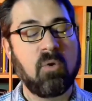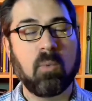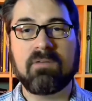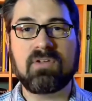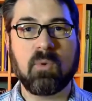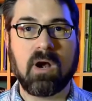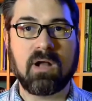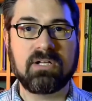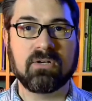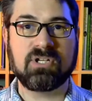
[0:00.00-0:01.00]
Wherever you are
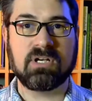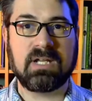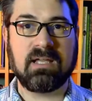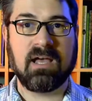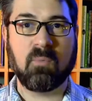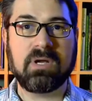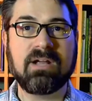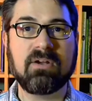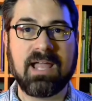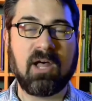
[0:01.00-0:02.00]
on your journey, we're
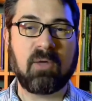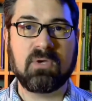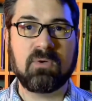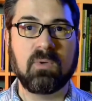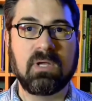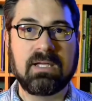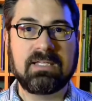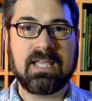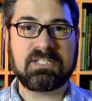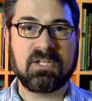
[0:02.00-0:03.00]
here to help you
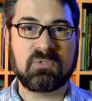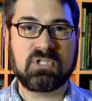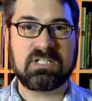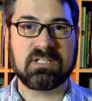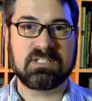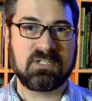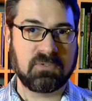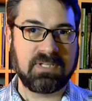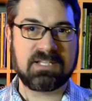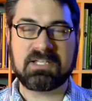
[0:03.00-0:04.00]
get to know Jesus.
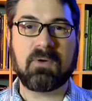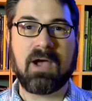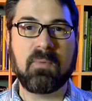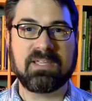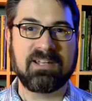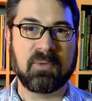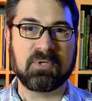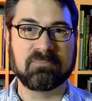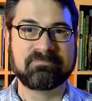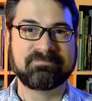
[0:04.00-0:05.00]
So let us know how we can help you.